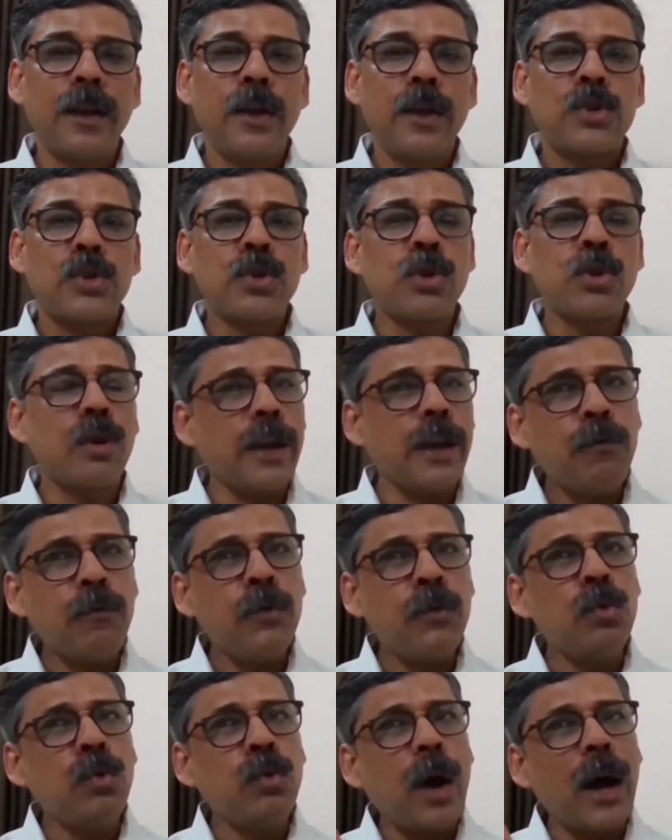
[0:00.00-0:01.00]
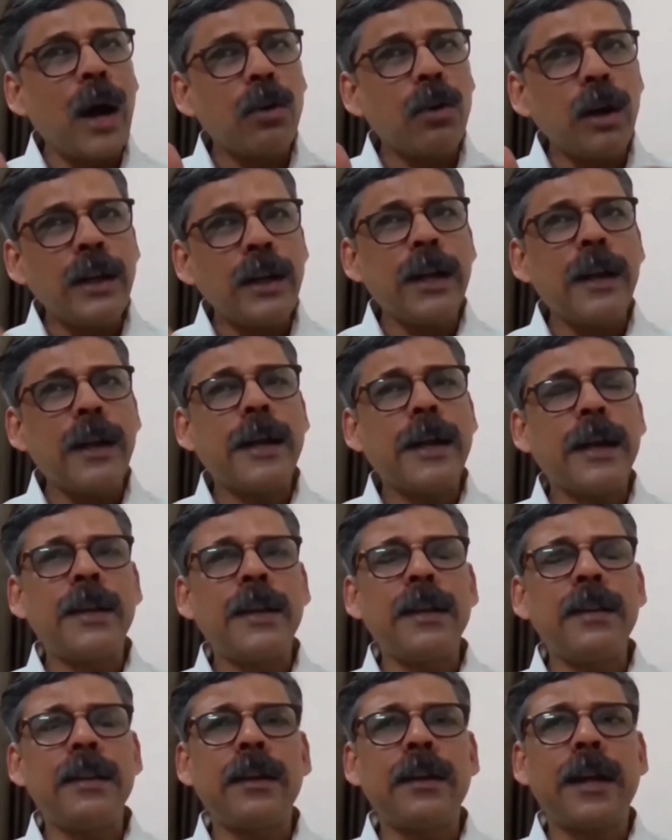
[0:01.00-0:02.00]
So if you are not
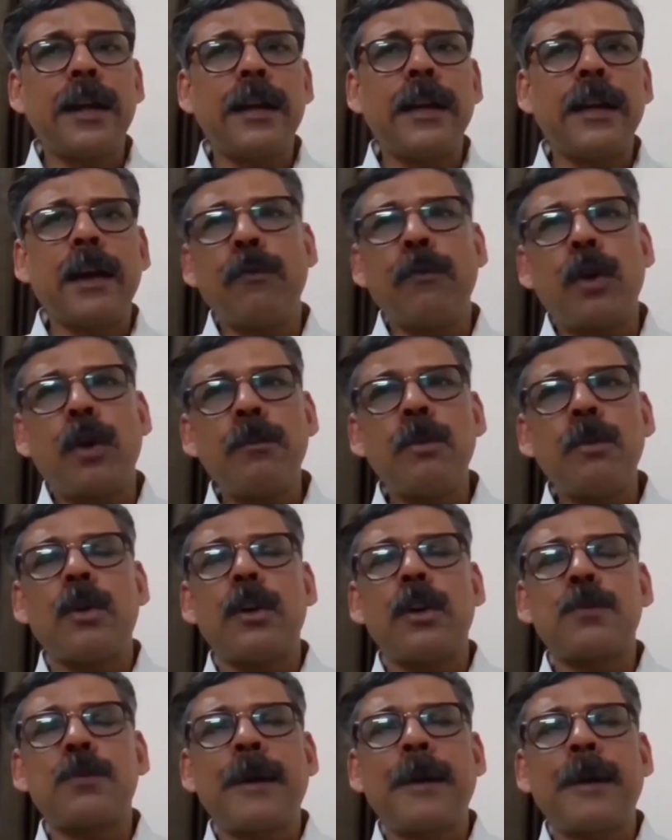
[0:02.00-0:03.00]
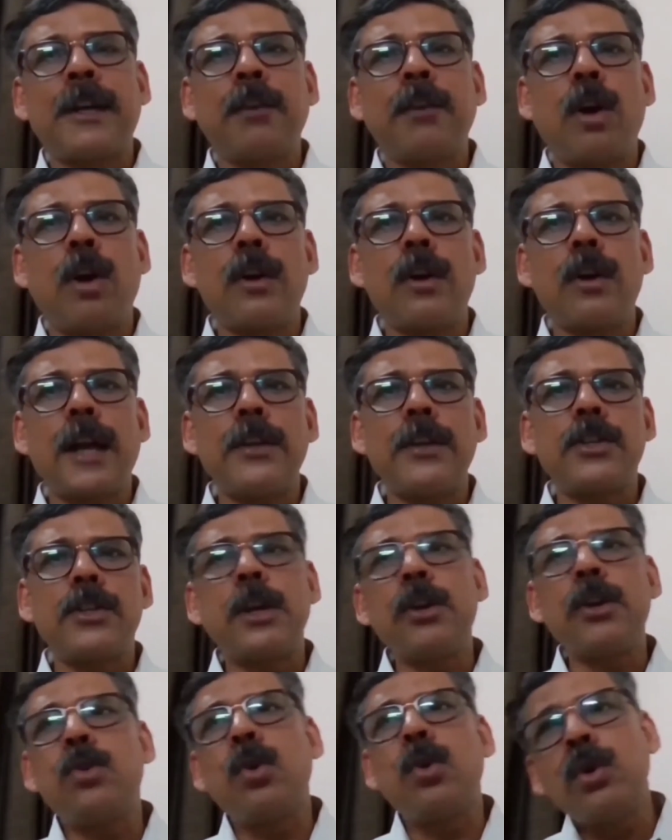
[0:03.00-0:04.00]
getting the data from your respective
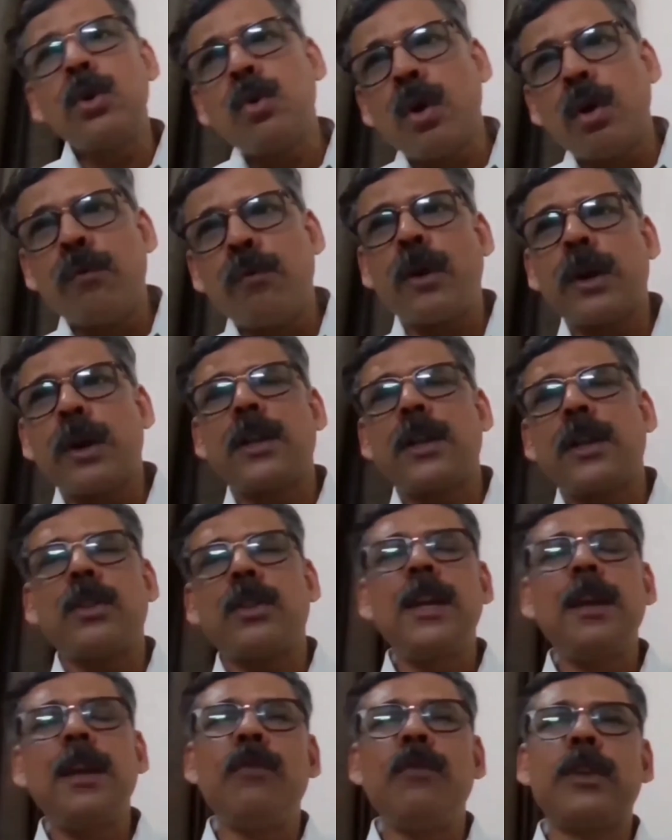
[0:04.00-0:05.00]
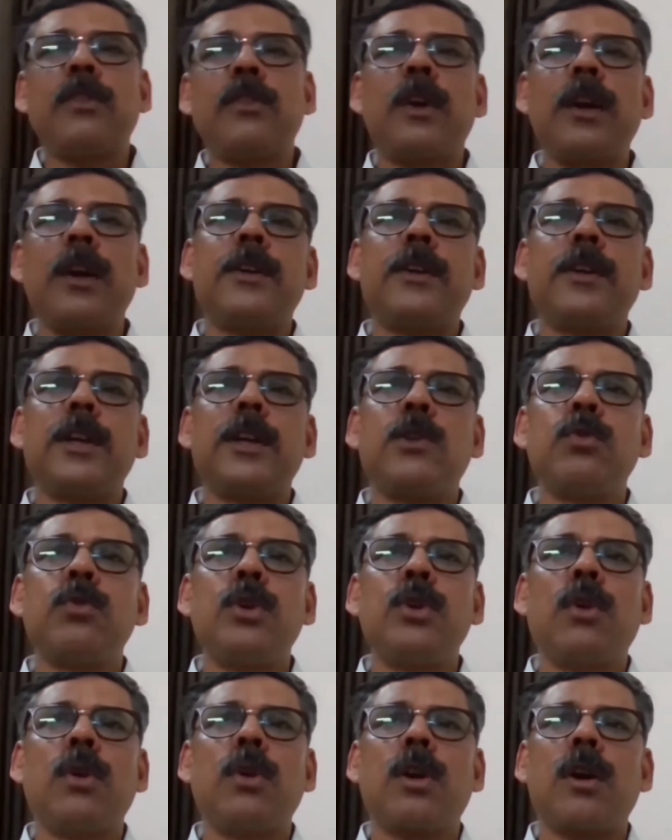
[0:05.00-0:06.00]
organization, don't go for the theme with related to
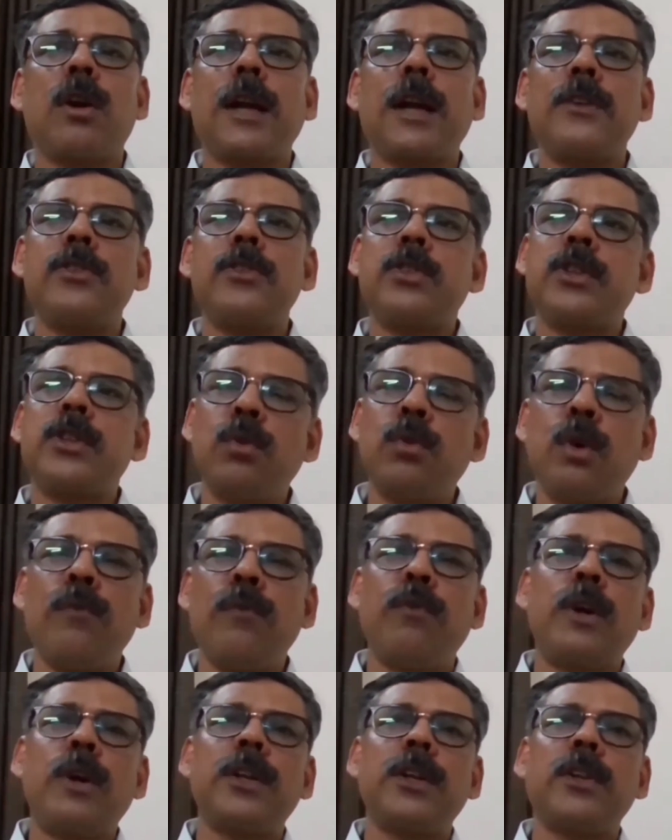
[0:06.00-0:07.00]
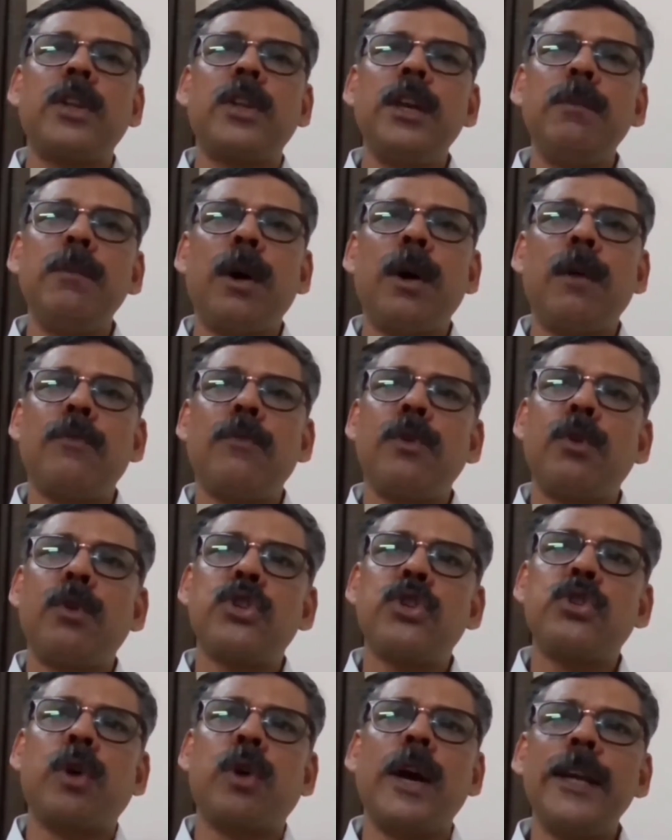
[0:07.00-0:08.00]
your organization. Go for the theme of your
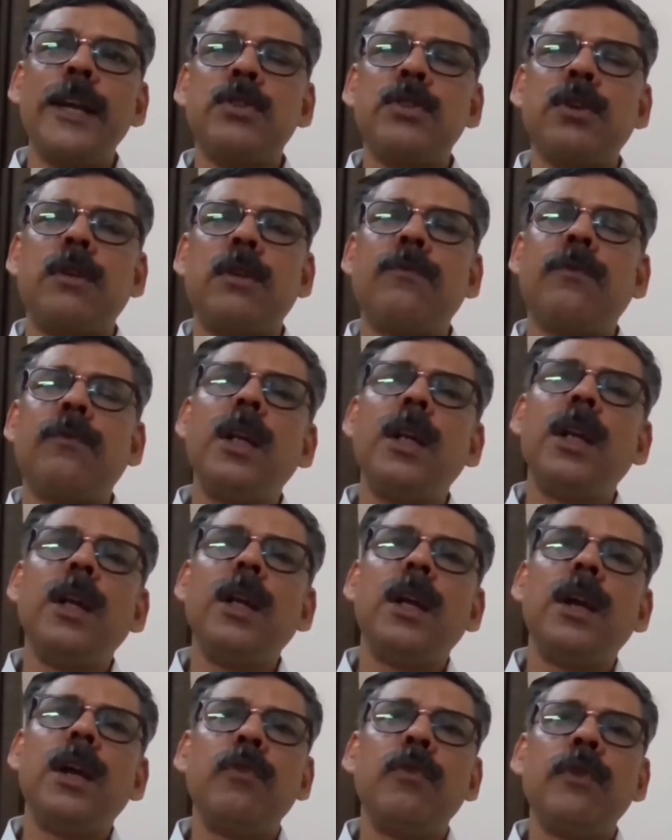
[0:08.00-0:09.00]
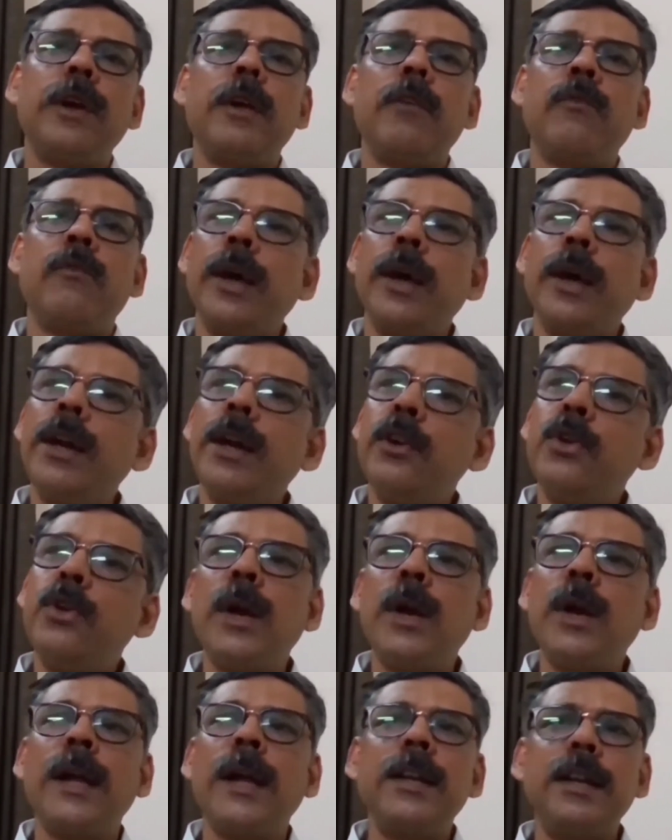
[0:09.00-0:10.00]
choice of where you
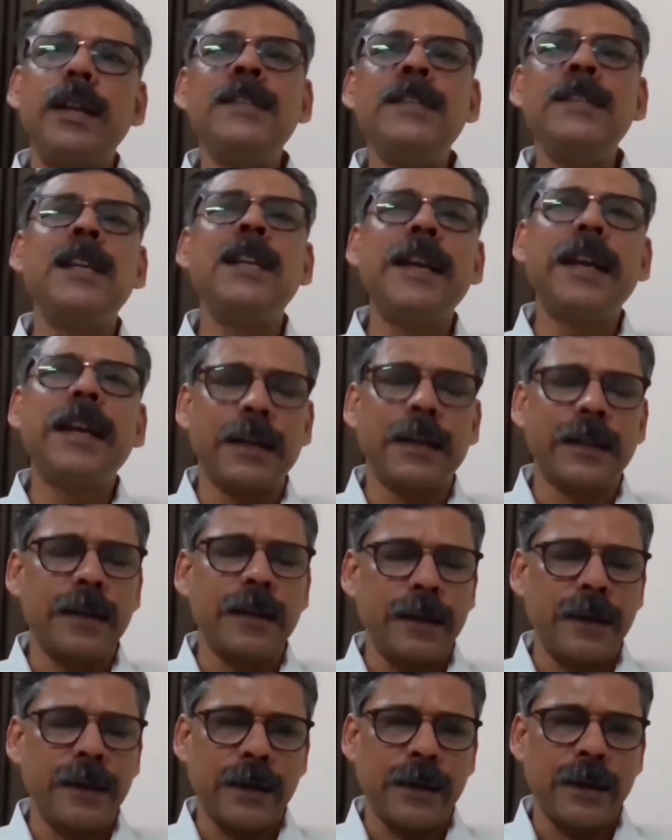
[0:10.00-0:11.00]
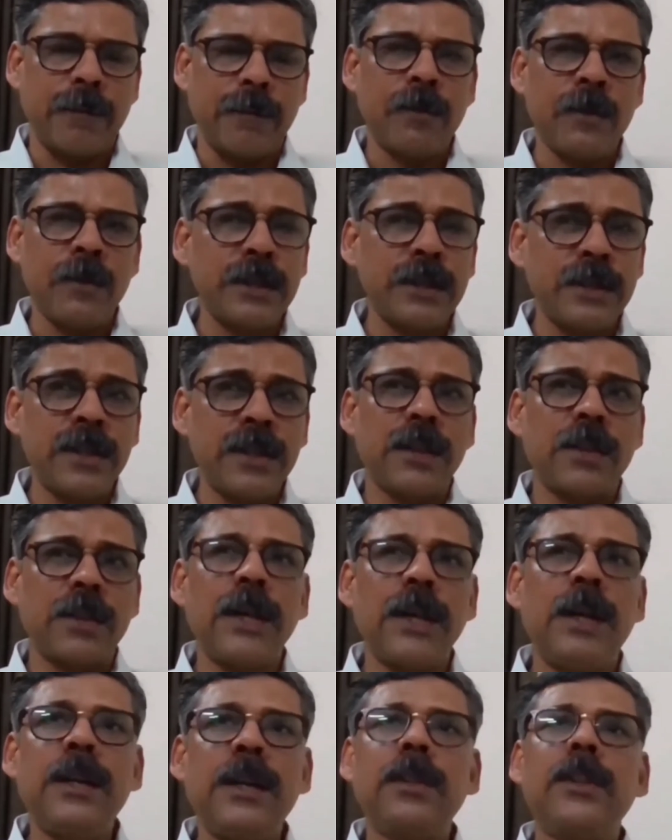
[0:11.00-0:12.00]
can easily get the data. This is the
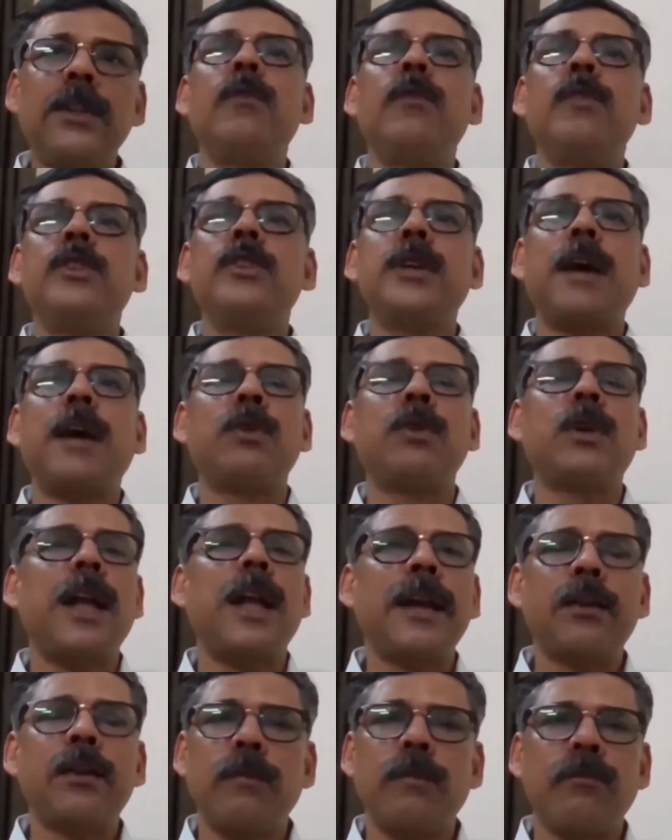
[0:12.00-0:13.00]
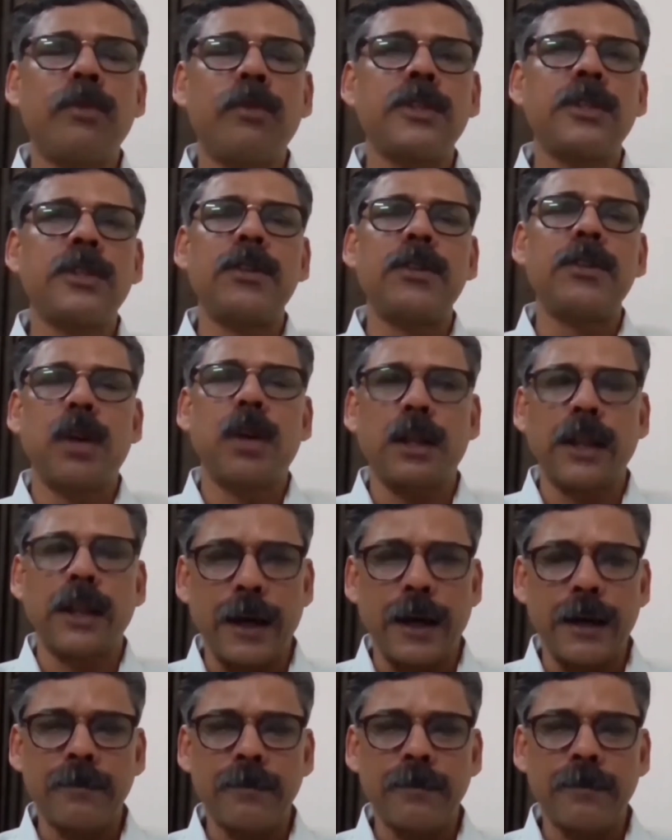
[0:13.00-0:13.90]
third thing which I would like to emphasize on that.